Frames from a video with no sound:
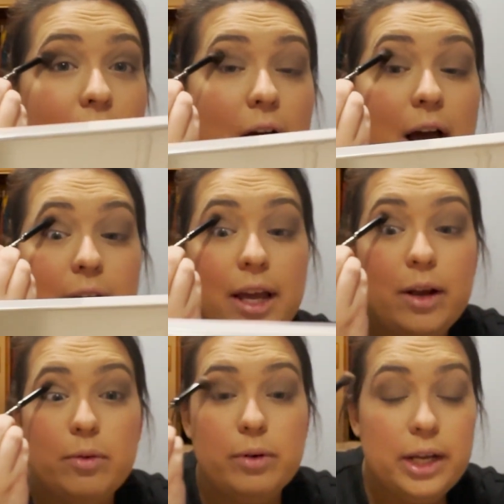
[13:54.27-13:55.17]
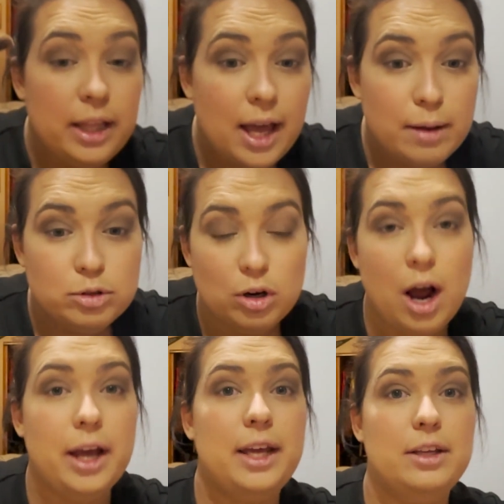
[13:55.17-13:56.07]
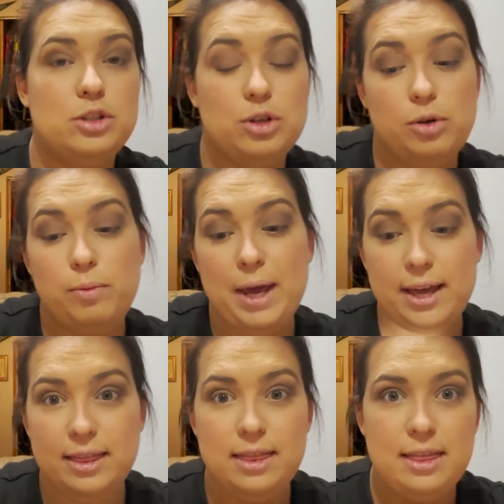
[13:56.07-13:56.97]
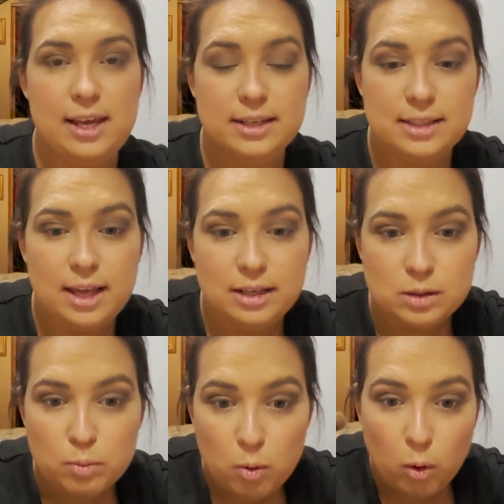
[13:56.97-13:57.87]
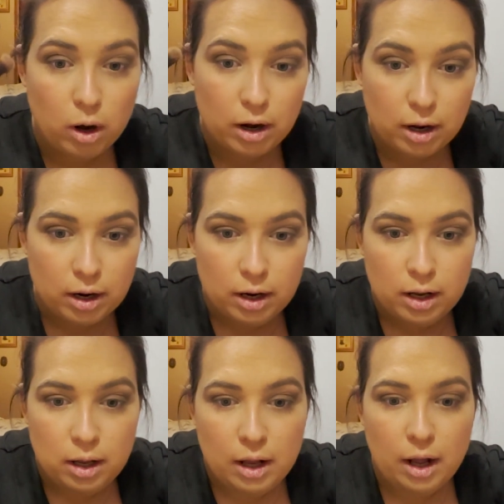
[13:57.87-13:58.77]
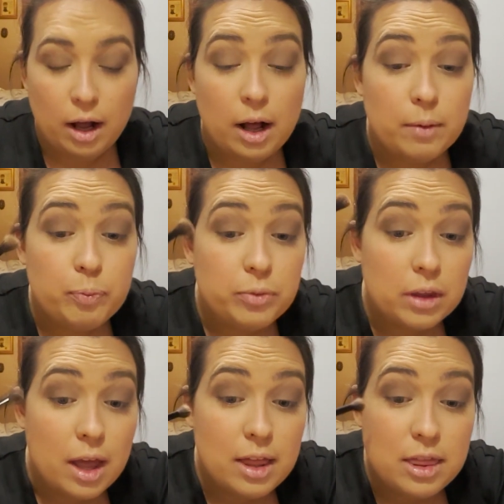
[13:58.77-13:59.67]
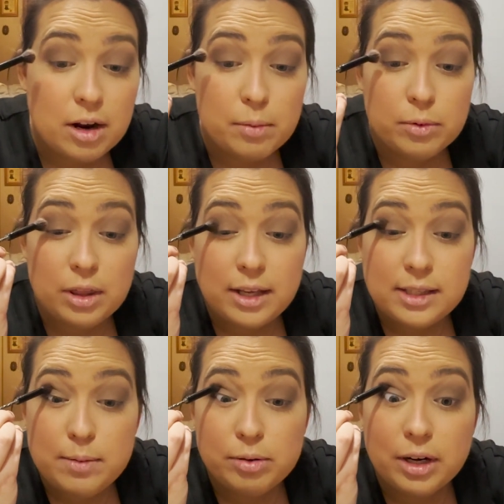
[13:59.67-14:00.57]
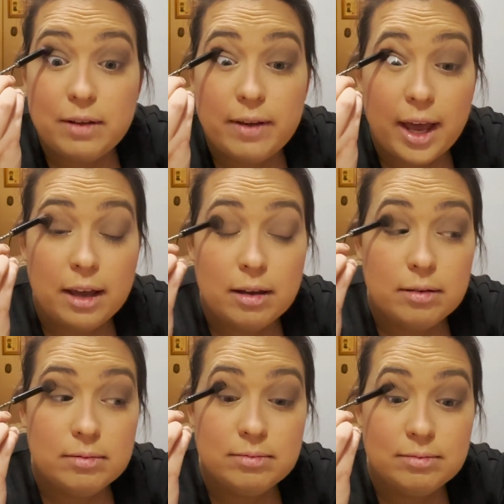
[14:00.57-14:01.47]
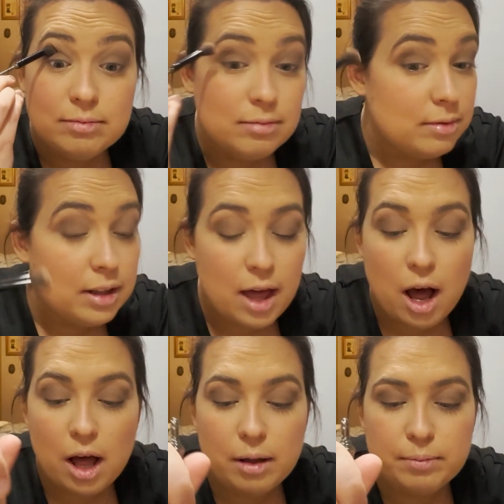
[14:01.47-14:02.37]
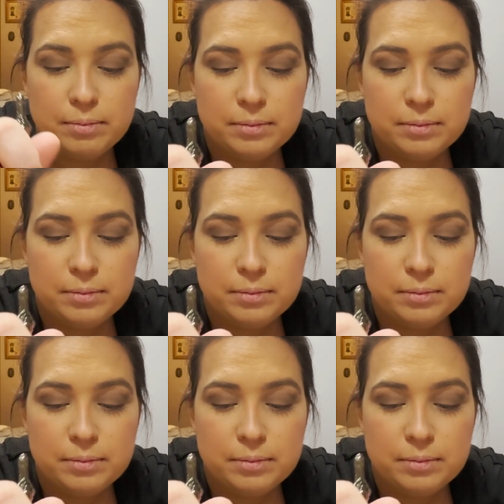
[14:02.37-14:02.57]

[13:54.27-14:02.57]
i really am trying to make these things more um they're they seem pretty vague um